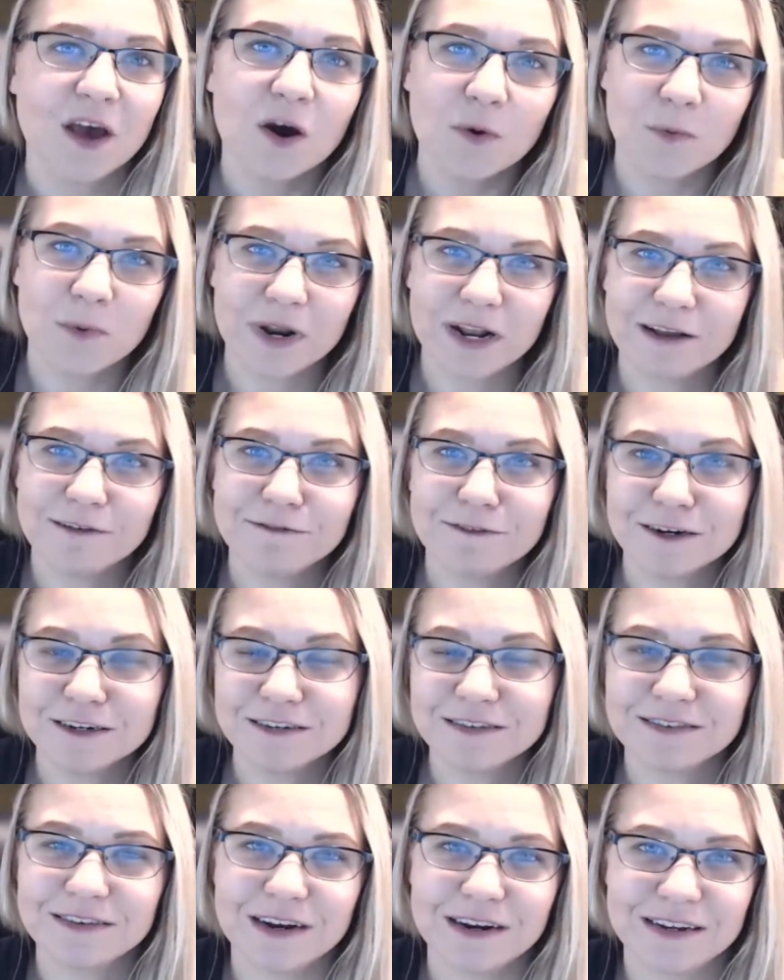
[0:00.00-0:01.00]
When I
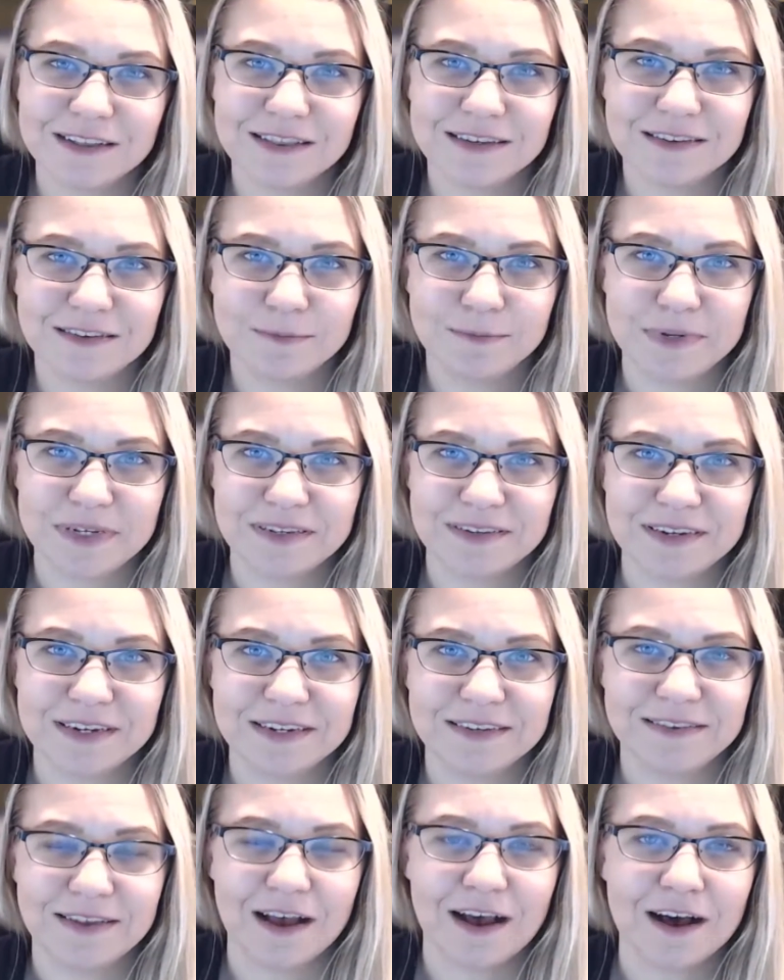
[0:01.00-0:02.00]
first started this
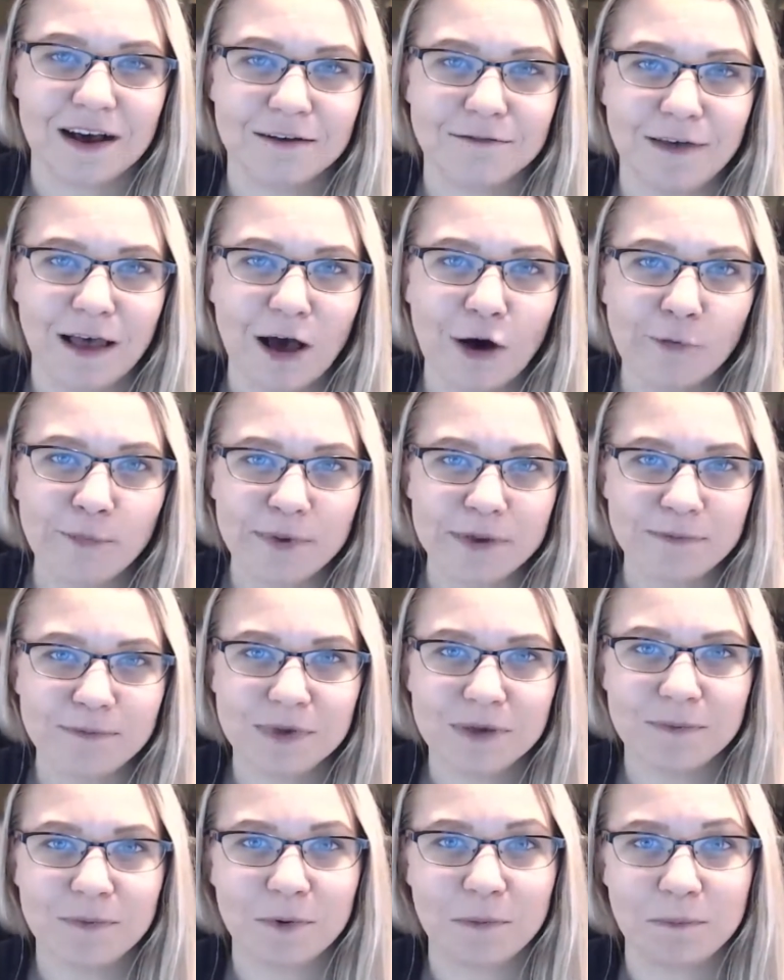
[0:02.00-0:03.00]
business of helping
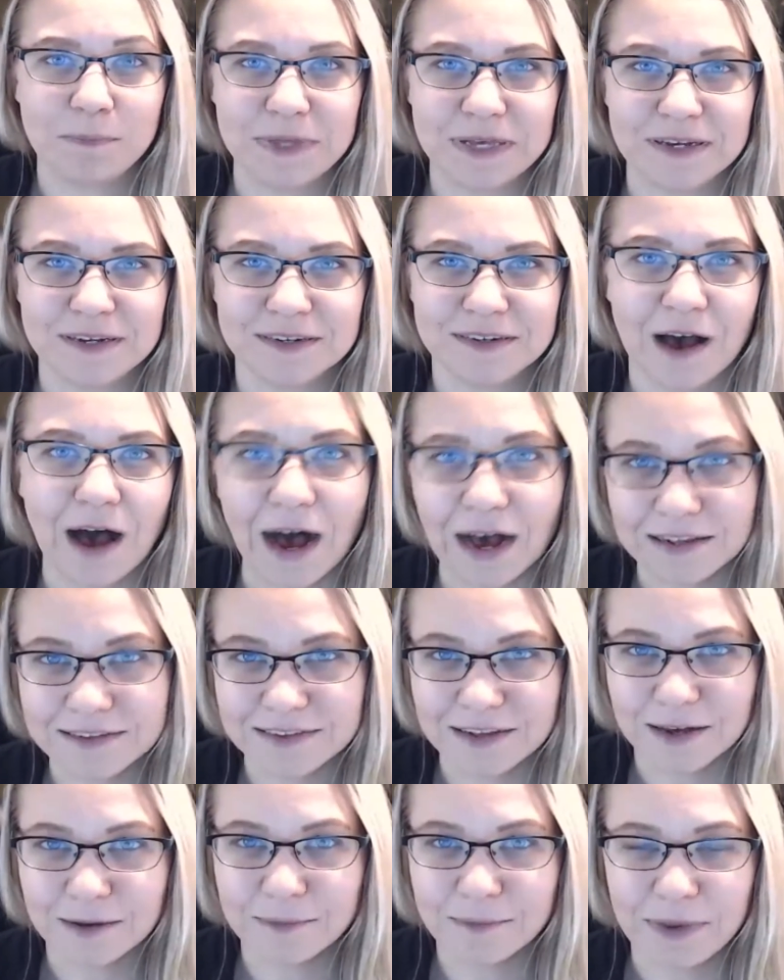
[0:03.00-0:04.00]
people build
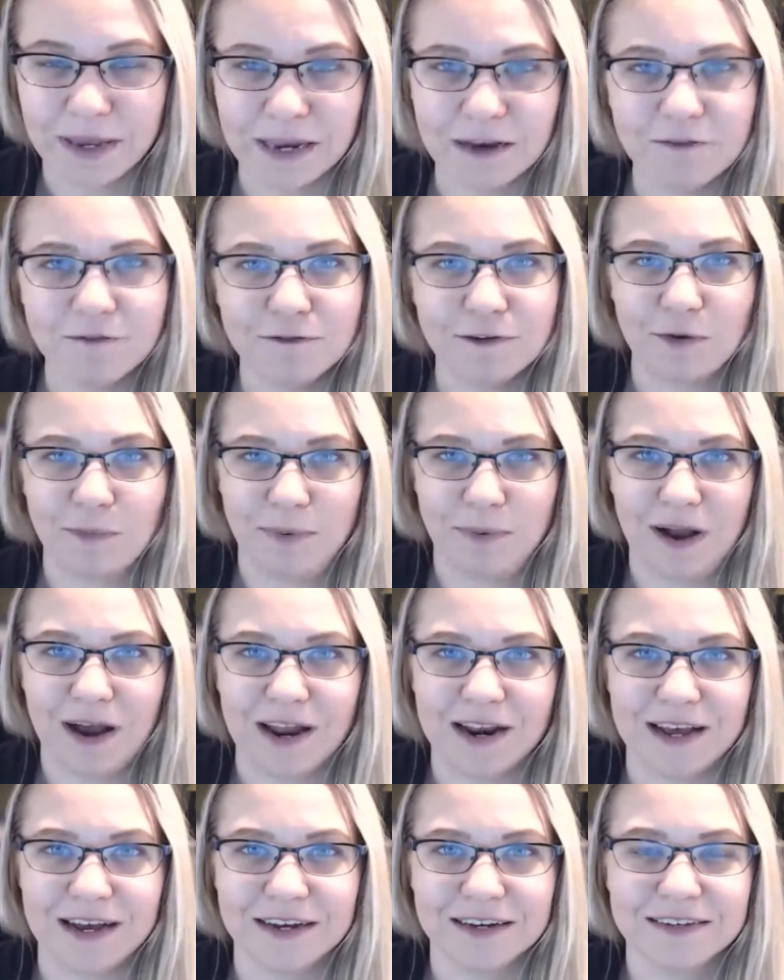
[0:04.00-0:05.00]
awesome info
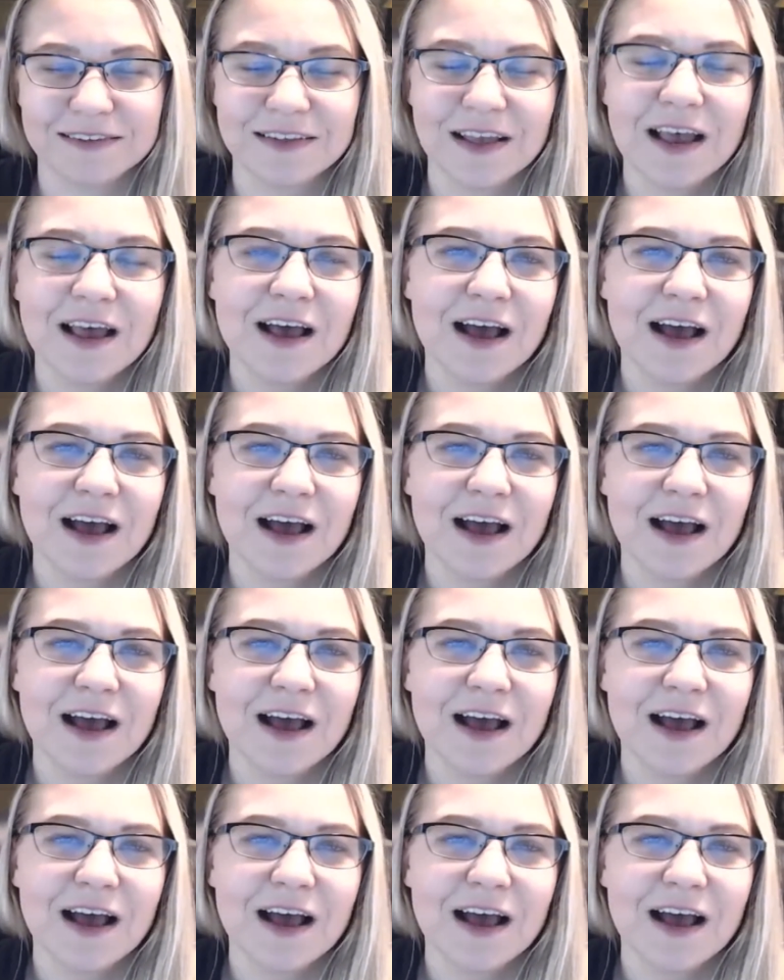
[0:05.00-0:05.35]
products,